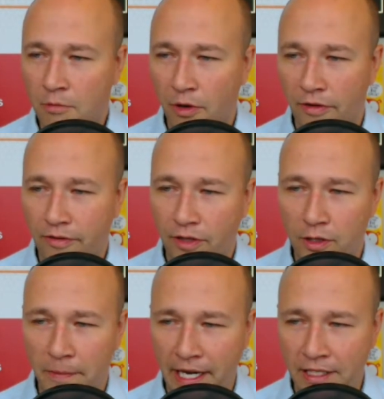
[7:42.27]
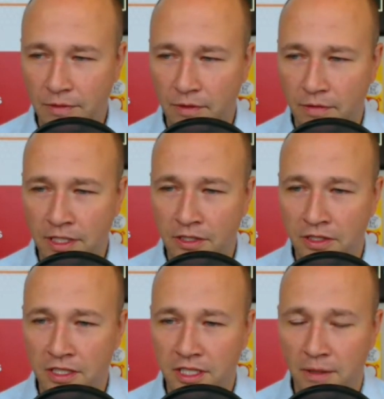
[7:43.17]
portfolio manager with
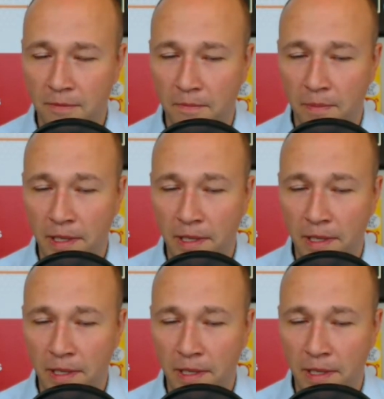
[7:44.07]
Richardson GMP.